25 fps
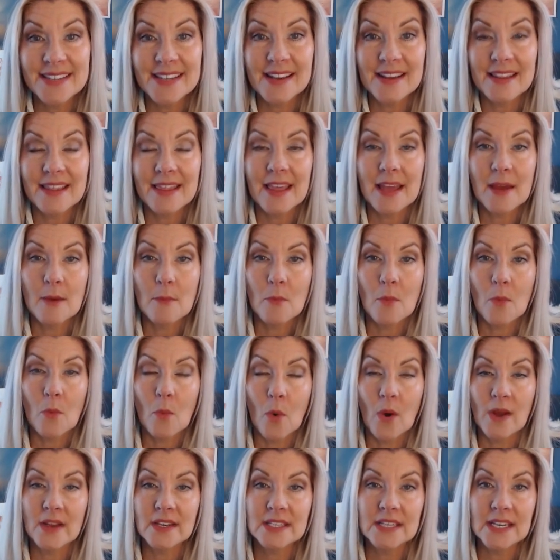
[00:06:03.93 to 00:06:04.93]
in them
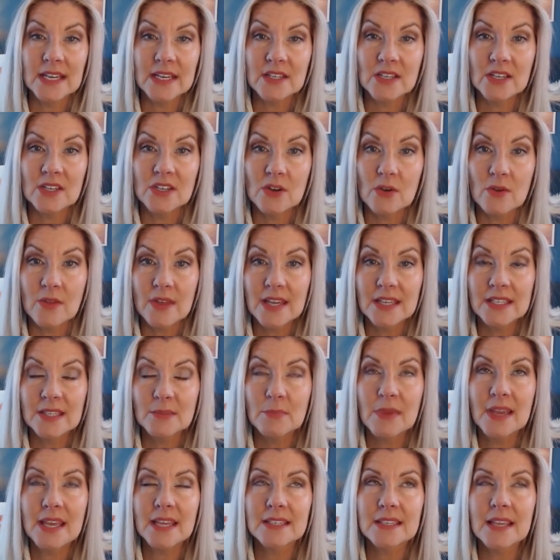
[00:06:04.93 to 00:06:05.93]
wanting to do this,
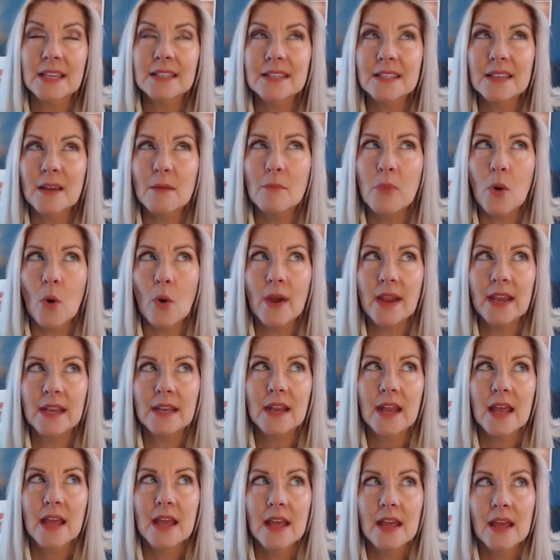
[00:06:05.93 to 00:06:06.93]
because at some
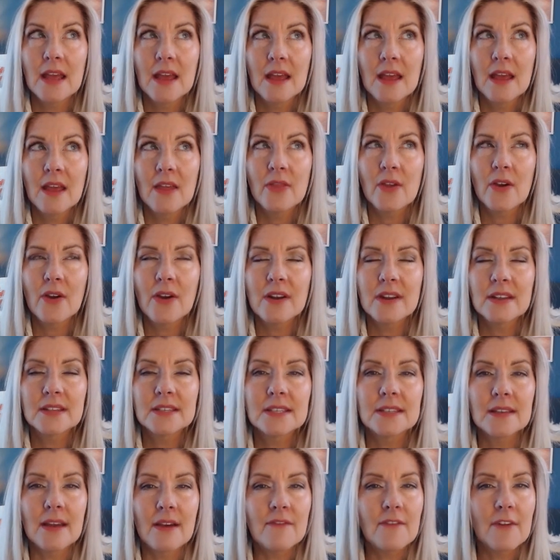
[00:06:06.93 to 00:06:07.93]
point they're going to
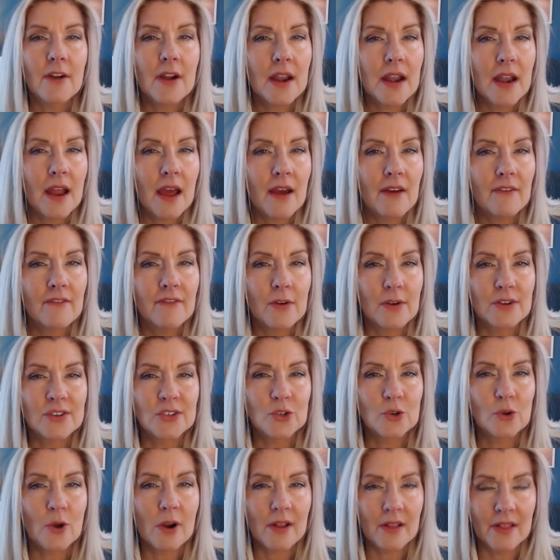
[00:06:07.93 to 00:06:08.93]
suffer enough or
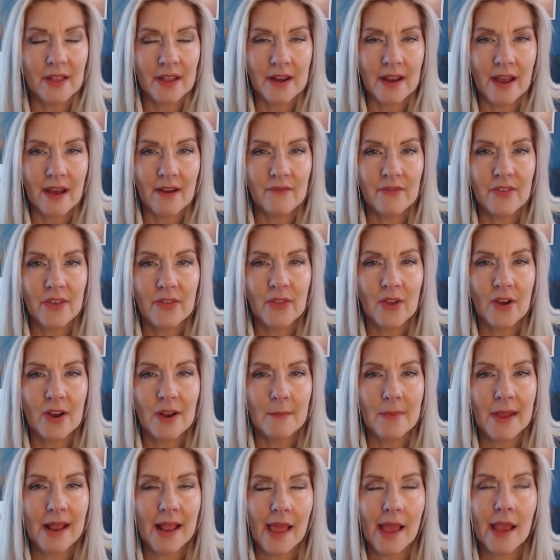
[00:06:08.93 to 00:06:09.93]
struggle enough that they're
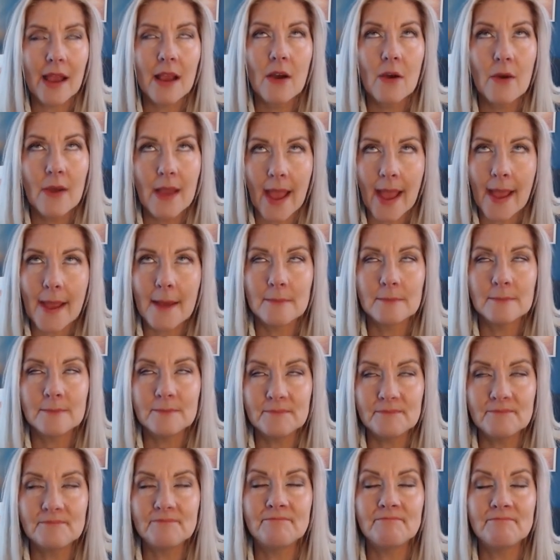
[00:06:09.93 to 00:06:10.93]
going to be like, okay,
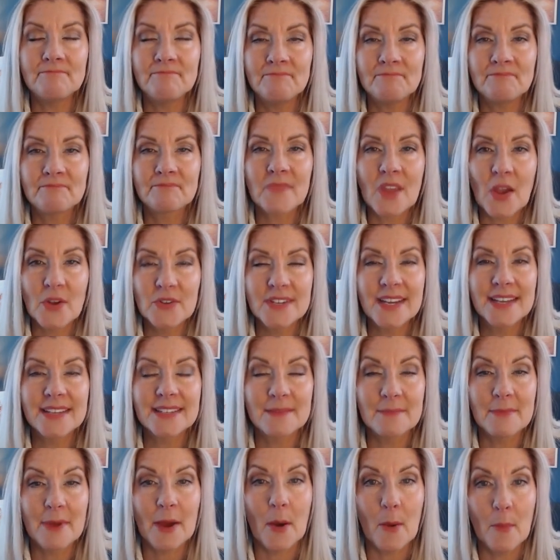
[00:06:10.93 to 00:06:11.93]
I'll take
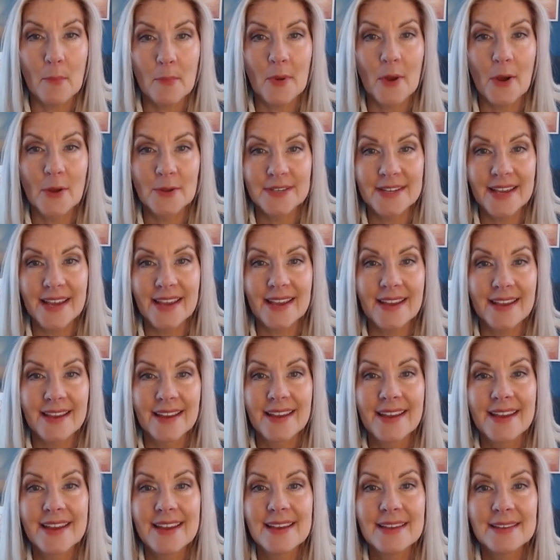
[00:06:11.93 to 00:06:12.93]
some help. I'll
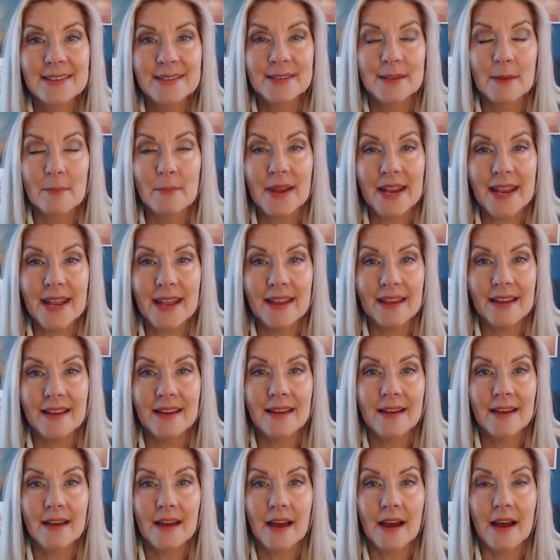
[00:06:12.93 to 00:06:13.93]
take
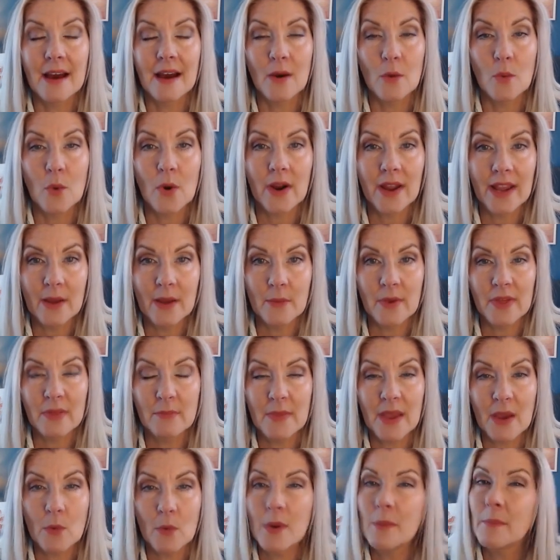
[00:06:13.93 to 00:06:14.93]
somebody working with
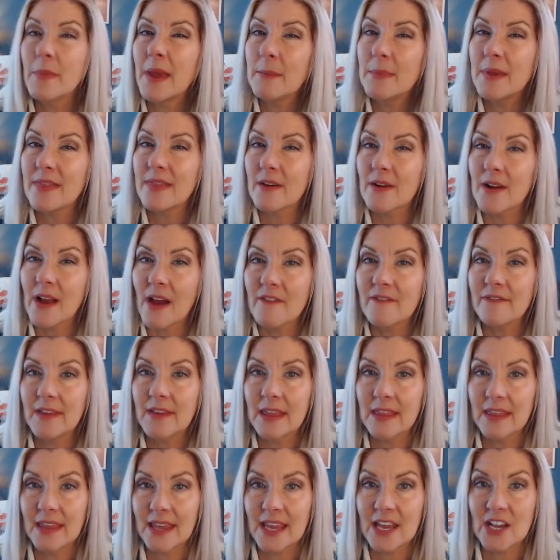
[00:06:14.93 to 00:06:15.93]
me, when maybe they're not
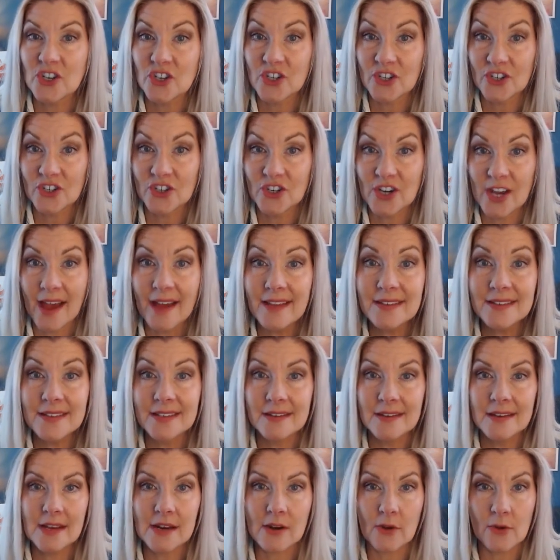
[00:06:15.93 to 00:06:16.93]
feeling it just
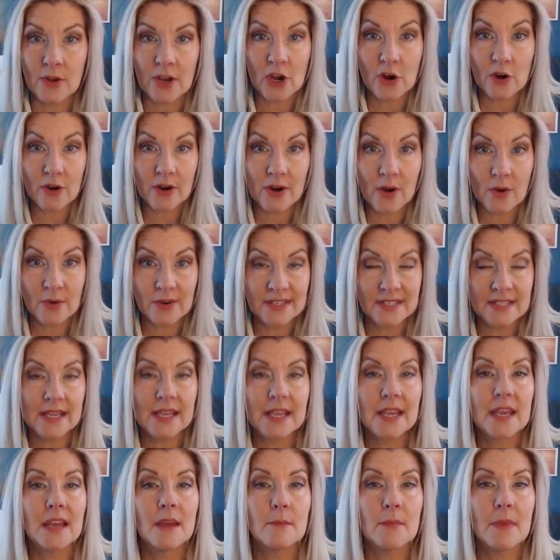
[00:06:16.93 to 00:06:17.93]
yet. You're
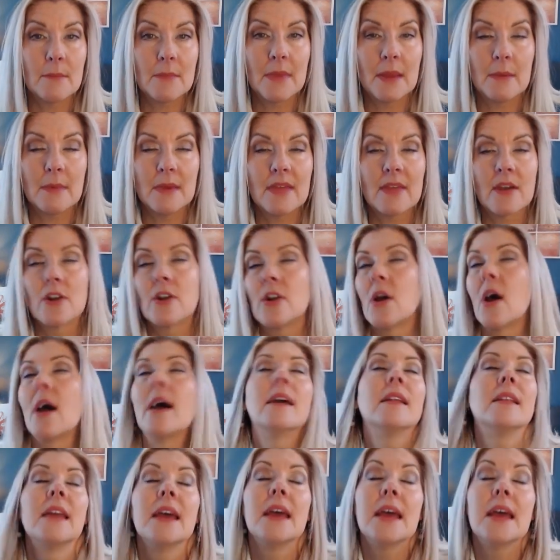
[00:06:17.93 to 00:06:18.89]
noticing it, but maybe they're not.